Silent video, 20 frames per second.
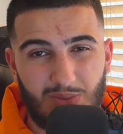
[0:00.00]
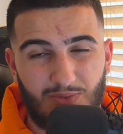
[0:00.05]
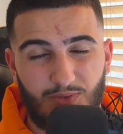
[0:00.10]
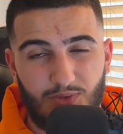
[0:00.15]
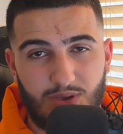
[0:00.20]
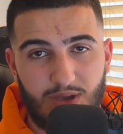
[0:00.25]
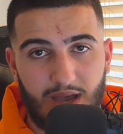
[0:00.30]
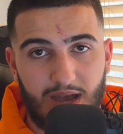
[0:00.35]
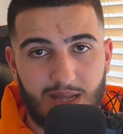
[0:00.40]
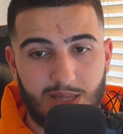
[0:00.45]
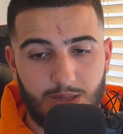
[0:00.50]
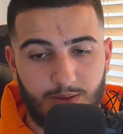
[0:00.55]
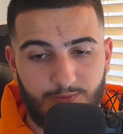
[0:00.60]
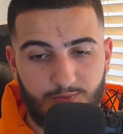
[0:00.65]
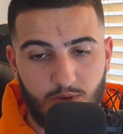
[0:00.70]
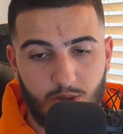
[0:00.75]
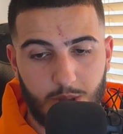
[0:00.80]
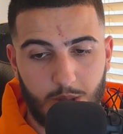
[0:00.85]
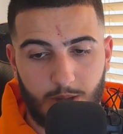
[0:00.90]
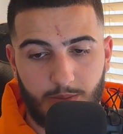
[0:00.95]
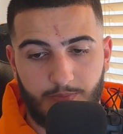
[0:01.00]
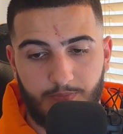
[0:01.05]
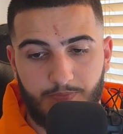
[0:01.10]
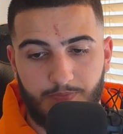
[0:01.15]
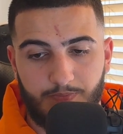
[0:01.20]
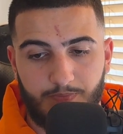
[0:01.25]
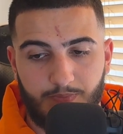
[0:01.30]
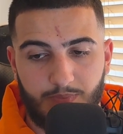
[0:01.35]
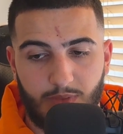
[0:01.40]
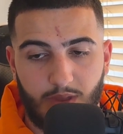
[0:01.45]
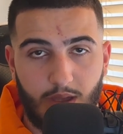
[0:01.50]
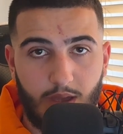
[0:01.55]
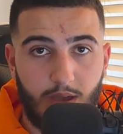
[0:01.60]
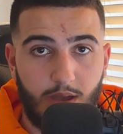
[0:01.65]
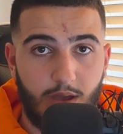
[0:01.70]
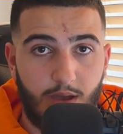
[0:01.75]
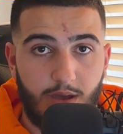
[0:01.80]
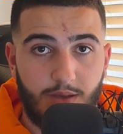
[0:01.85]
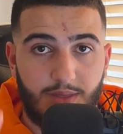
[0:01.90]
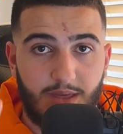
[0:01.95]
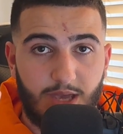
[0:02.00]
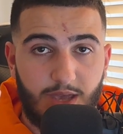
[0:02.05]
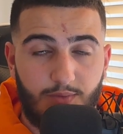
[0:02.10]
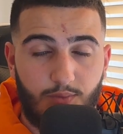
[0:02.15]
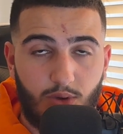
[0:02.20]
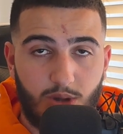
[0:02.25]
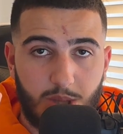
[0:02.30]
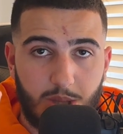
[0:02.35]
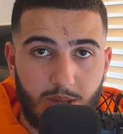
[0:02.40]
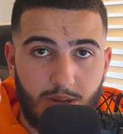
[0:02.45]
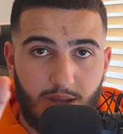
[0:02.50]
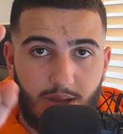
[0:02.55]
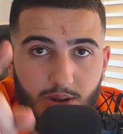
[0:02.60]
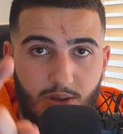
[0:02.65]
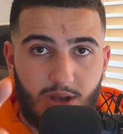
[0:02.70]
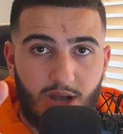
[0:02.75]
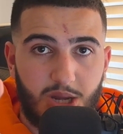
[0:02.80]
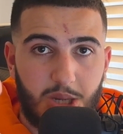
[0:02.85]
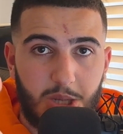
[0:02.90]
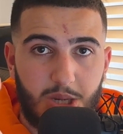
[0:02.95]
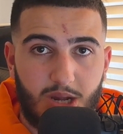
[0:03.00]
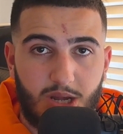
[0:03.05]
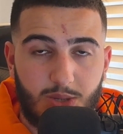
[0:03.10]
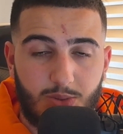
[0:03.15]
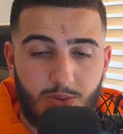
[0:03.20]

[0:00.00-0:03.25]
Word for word: for you guys in the future. Thank you for watching and I'll catch you in the next